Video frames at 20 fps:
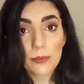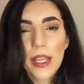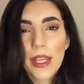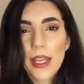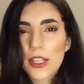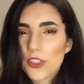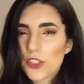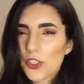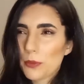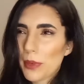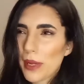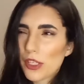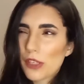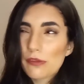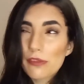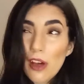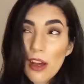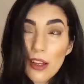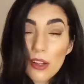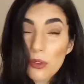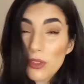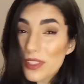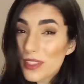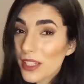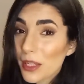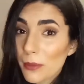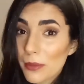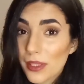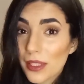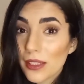Is she a pedophile or
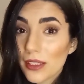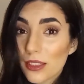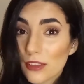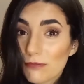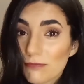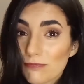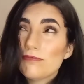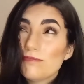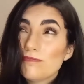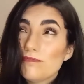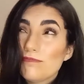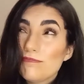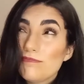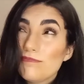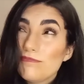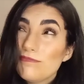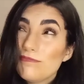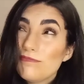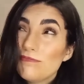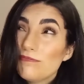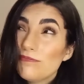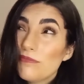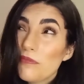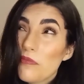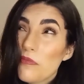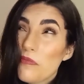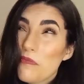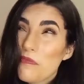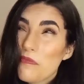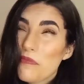something?
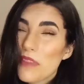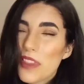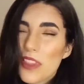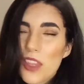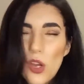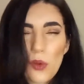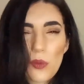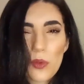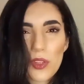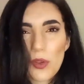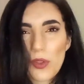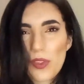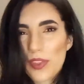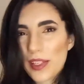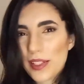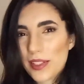No, we don't think